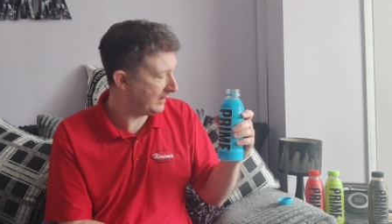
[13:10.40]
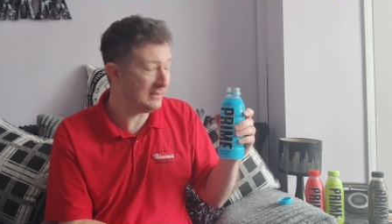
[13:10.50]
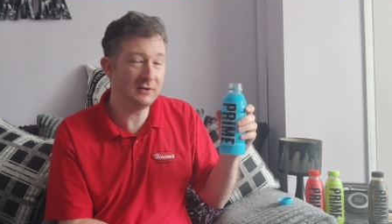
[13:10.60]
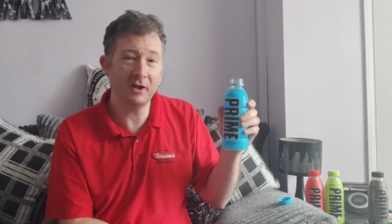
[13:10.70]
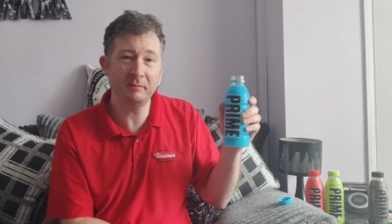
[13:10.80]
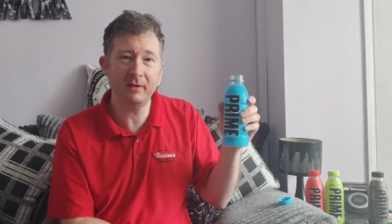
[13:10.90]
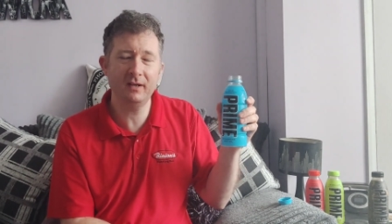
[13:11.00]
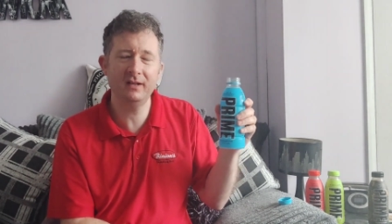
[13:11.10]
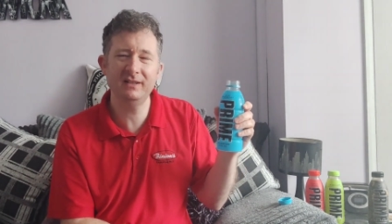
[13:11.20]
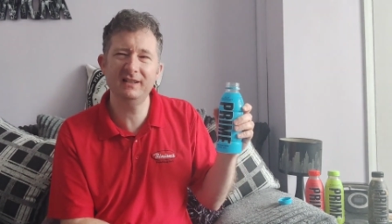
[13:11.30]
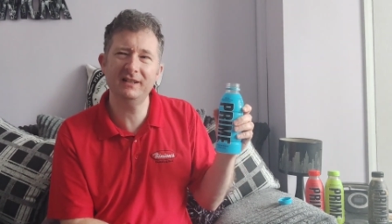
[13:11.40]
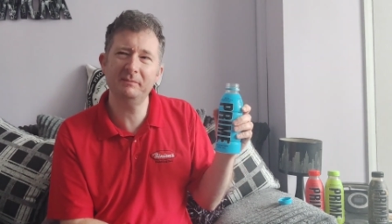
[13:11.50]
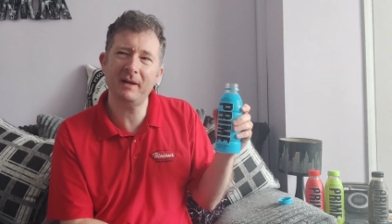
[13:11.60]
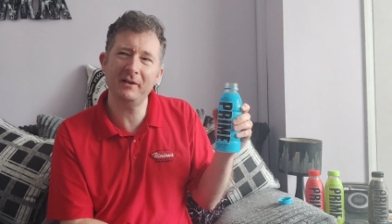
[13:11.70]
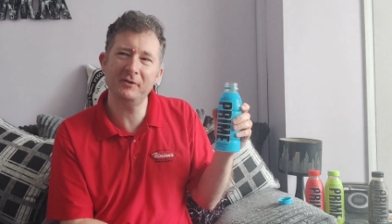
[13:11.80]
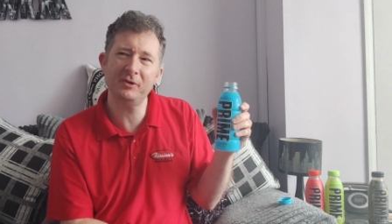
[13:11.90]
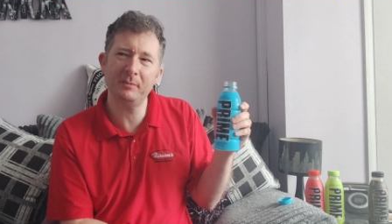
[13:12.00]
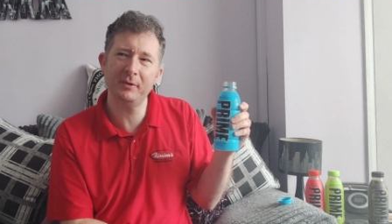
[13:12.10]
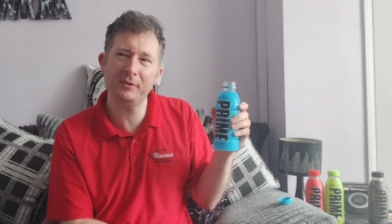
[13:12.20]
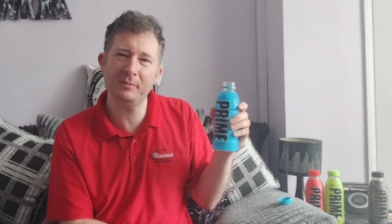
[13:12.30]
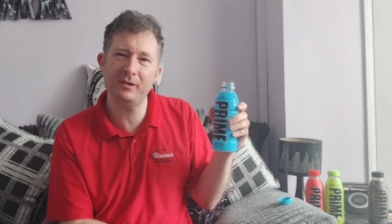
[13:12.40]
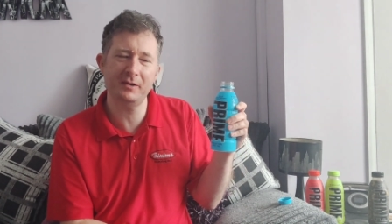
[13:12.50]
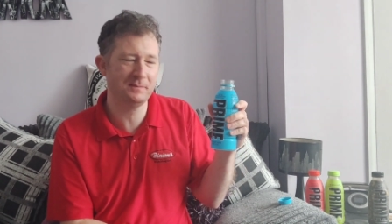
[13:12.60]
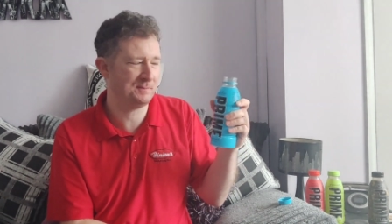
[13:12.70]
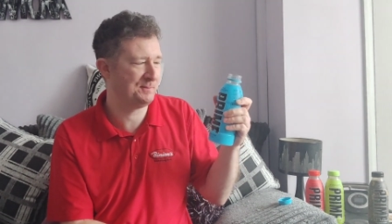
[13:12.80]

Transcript: it's not as bad. Is it as bad as the tropical one?